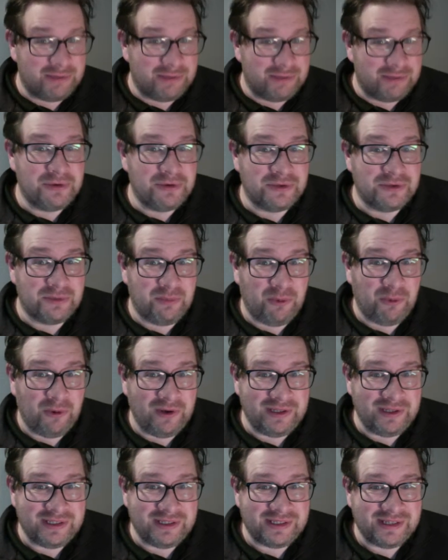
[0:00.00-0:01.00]
loser
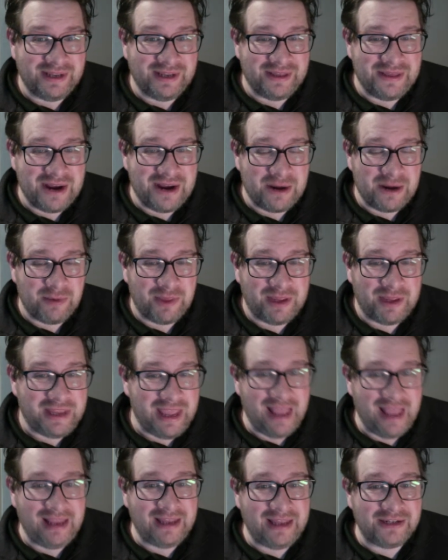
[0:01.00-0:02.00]
points in there. But they
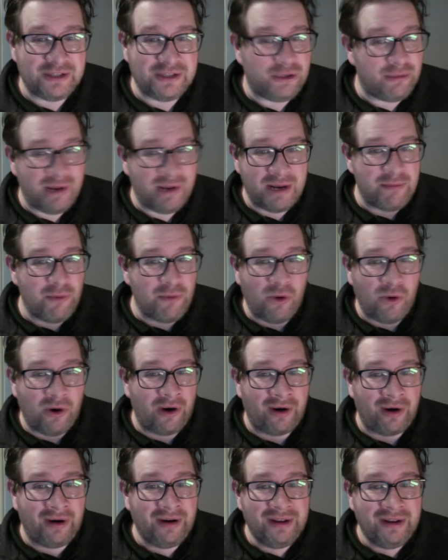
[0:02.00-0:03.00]
can't get too many
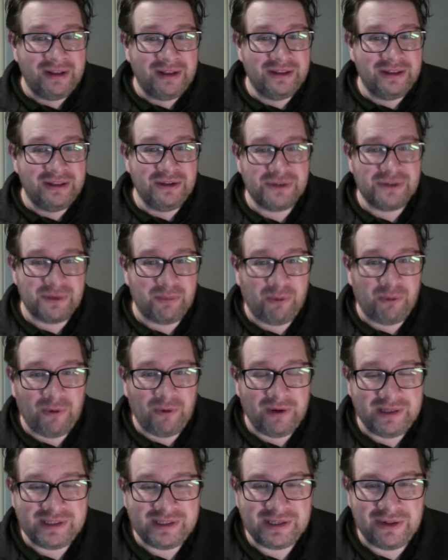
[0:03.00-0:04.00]
more loser
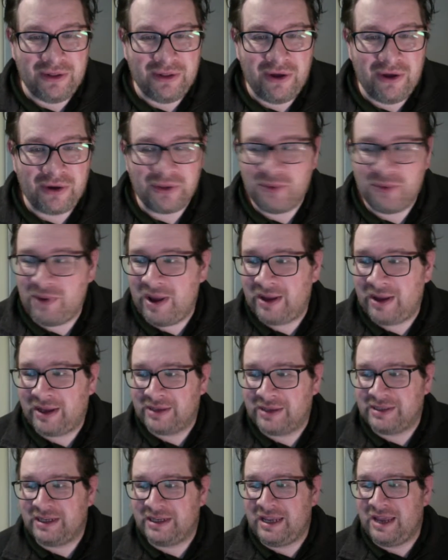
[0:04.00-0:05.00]
points along the way,
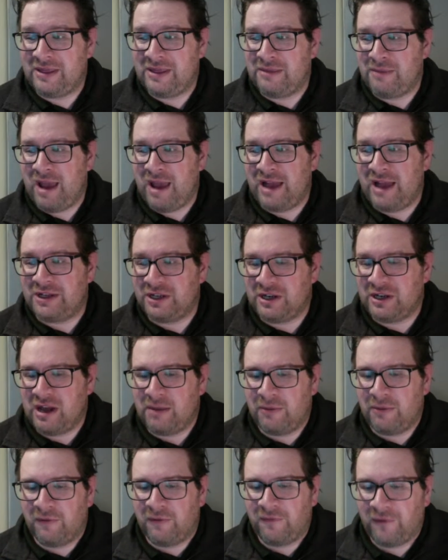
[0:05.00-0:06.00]
because, again, the magic
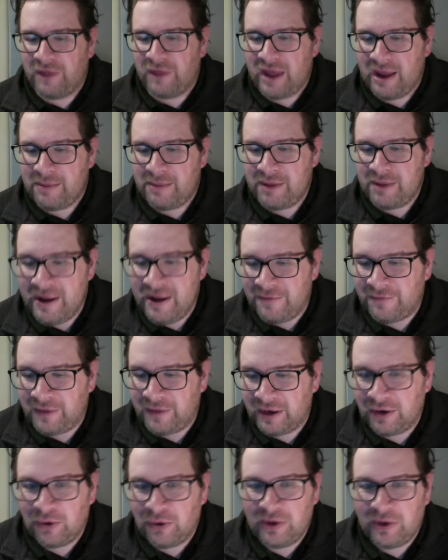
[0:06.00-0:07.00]
number for them, if
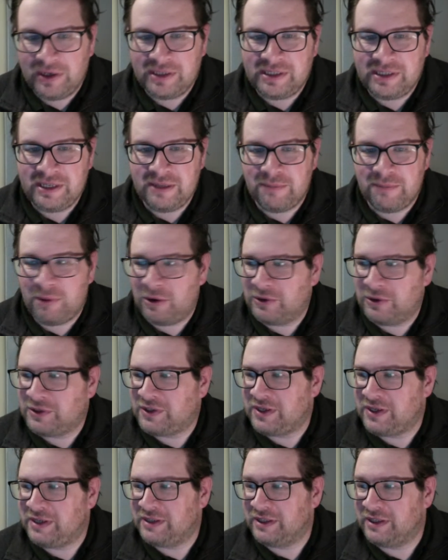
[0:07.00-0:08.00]
they're going to see the
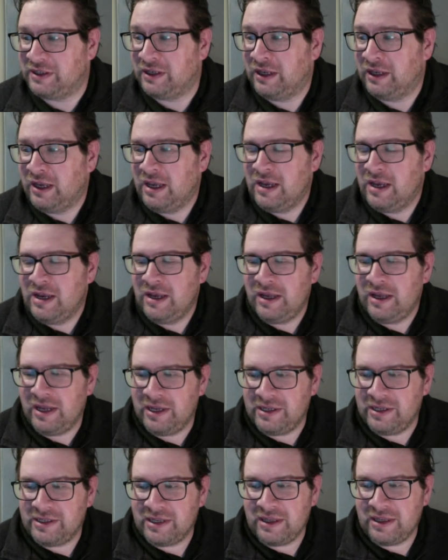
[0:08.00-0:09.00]
postseason,
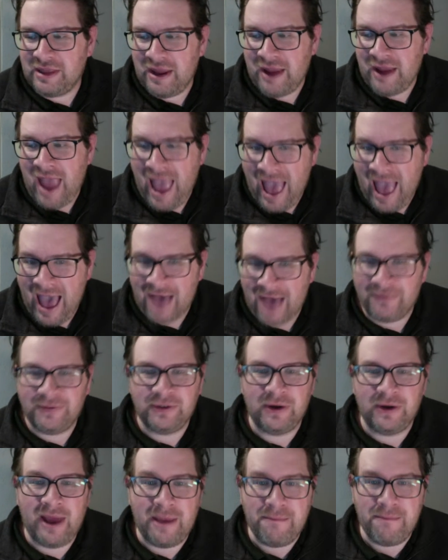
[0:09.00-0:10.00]
is they have
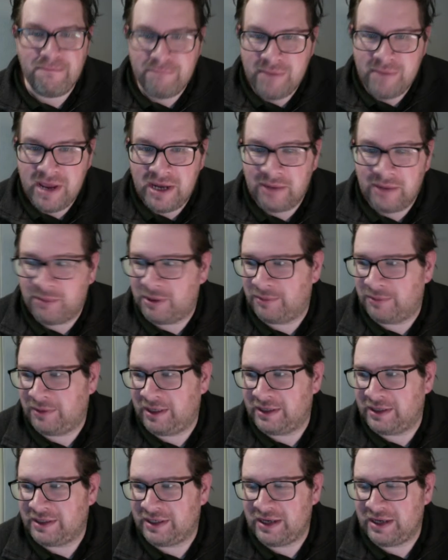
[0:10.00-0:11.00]
to, at minimum,
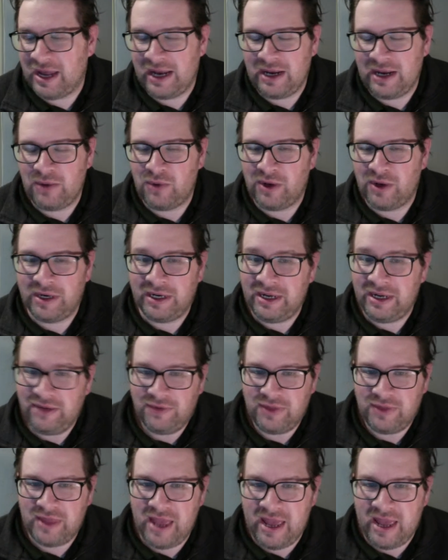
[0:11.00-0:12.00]
get to 91. And
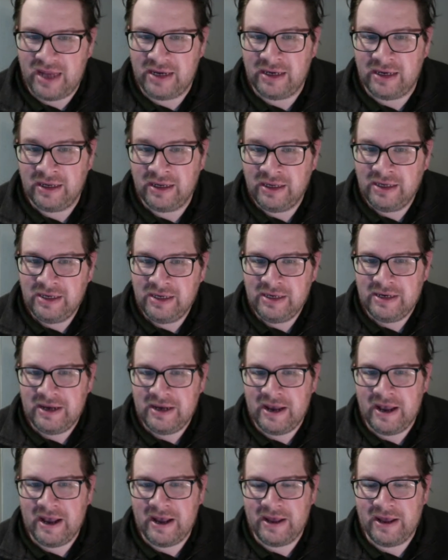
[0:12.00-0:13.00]
even then,
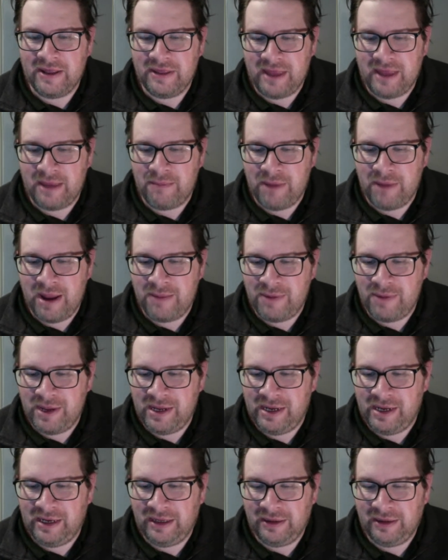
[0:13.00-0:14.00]
that may
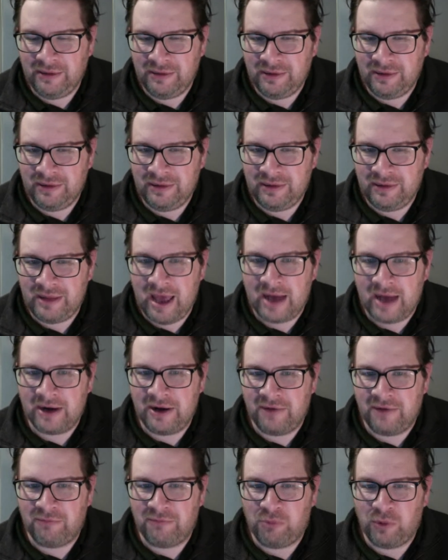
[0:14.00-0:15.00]
be not
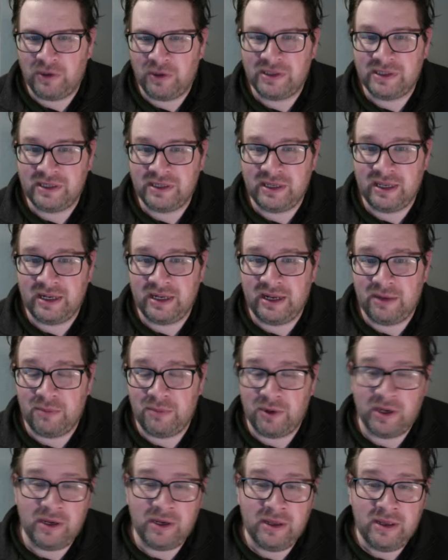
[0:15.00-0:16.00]
enough points to get in.
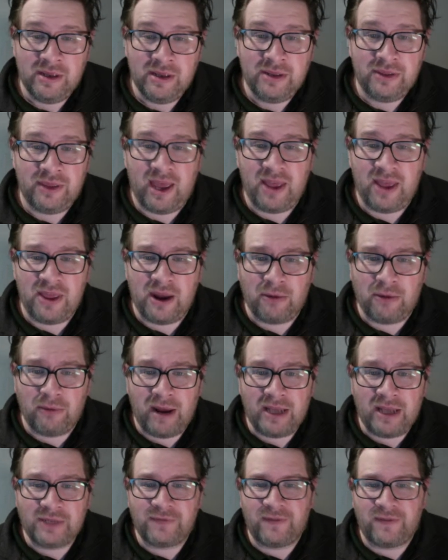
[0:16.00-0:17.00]
But that
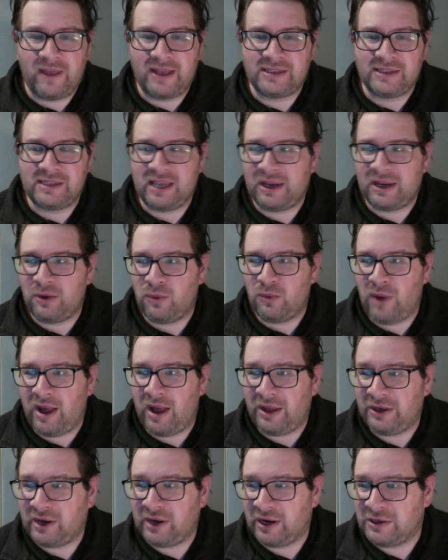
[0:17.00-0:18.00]
race for that second
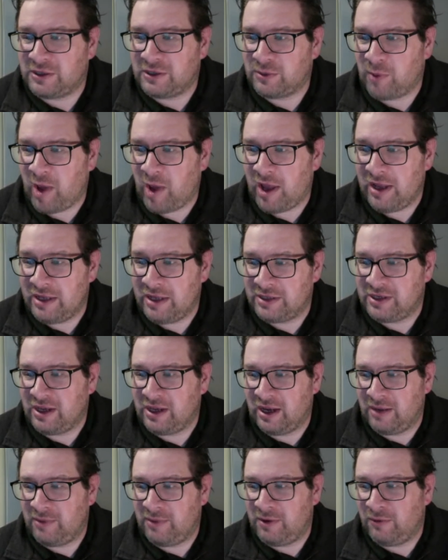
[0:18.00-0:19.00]
wild card spot is
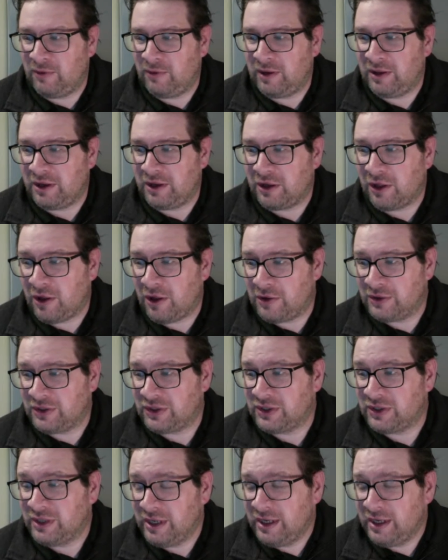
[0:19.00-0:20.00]
going to be really
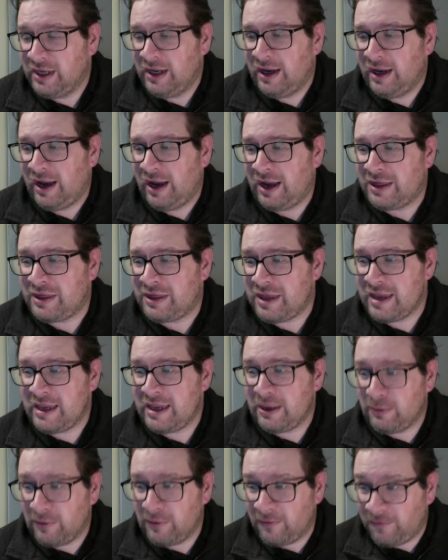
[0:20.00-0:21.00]
close. I think
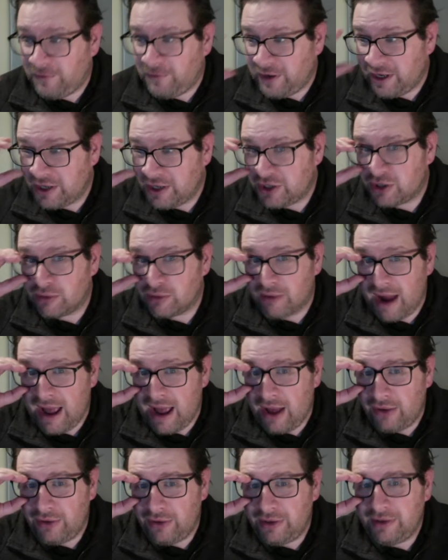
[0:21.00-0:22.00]
it will finish
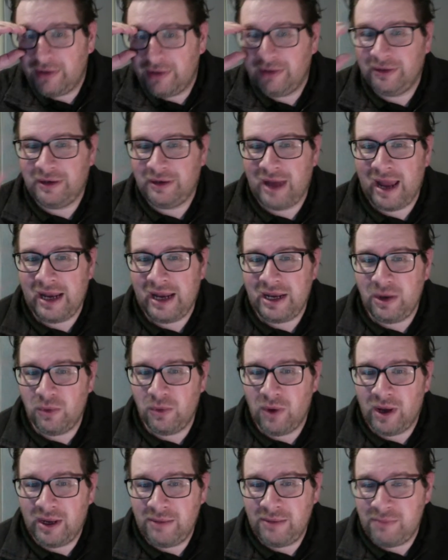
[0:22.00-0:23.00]
around
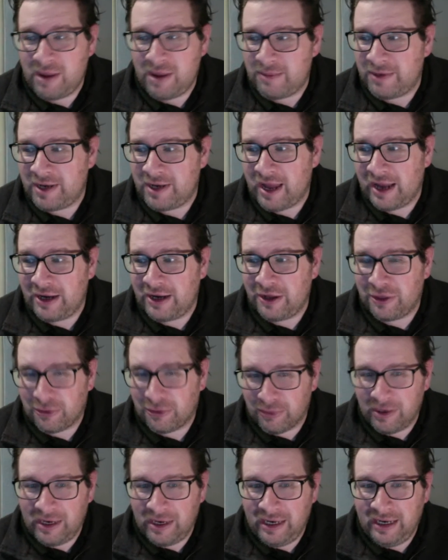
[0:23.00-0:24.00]
91, maybe
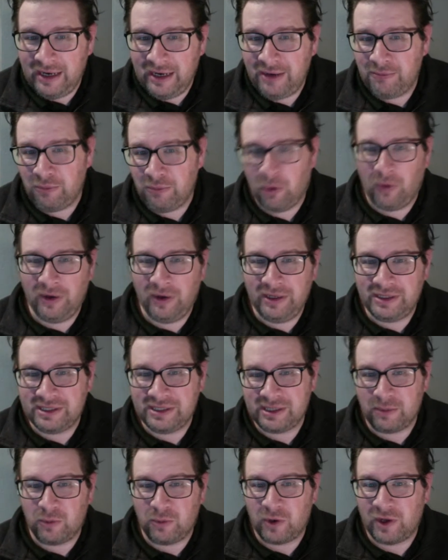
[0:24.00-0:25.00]
93 points,
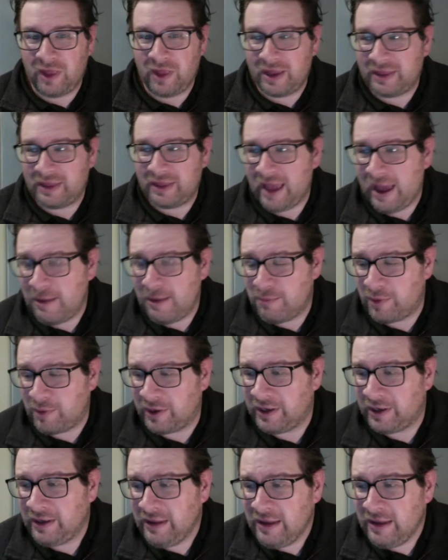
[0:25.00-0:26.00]
somewhere like that.
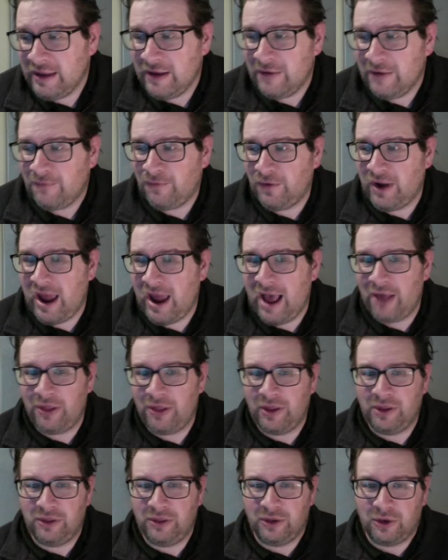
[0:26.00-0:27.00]
But for now,
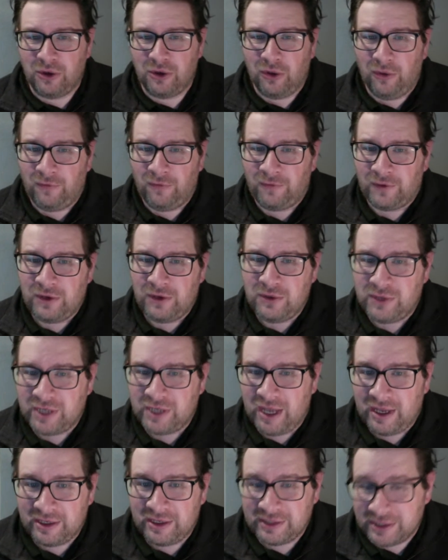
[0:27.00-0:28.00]
the goal for
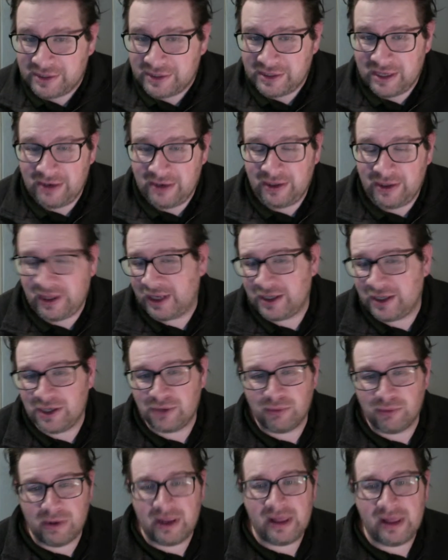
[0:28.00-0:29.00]
Utah is they just
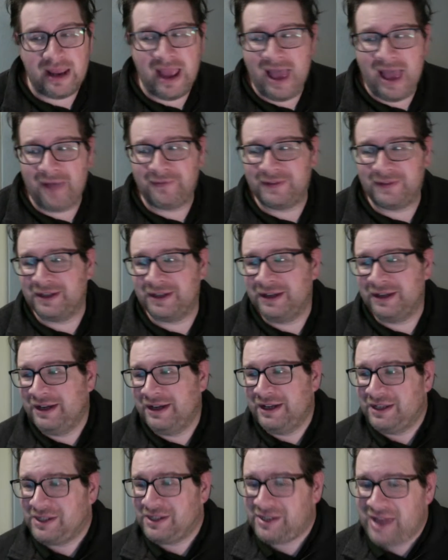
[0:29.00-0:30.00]
really have to
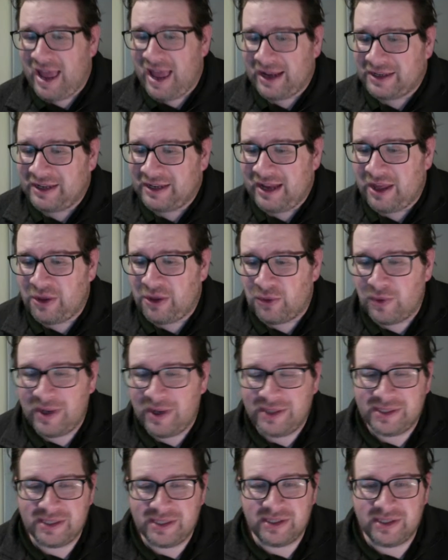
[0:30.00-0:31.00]
stack together
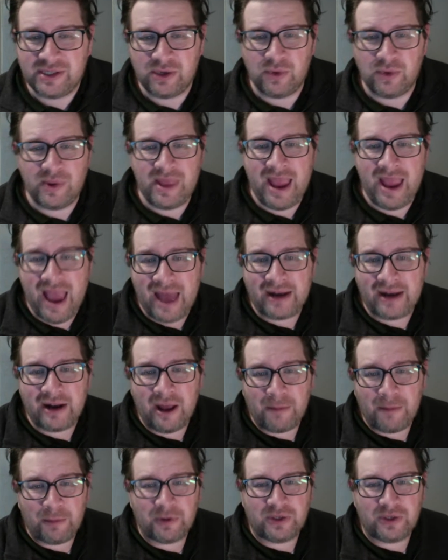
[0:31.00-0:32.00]
wins. And so when they had an
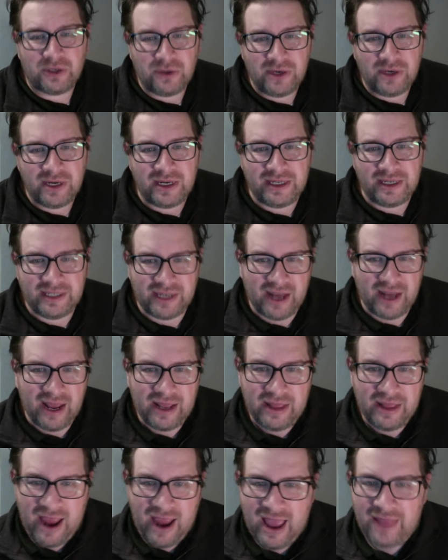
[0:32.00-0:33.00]
opportunity
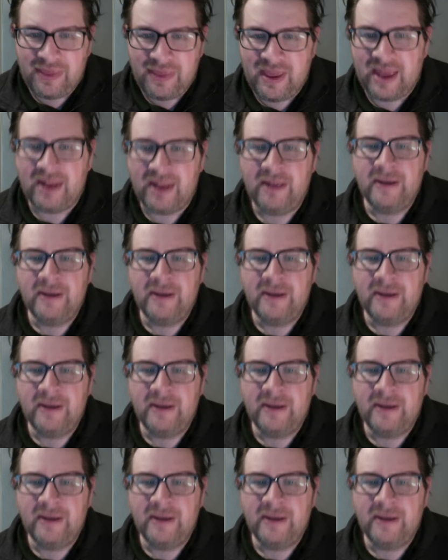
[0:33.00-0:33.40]
tonight, they had that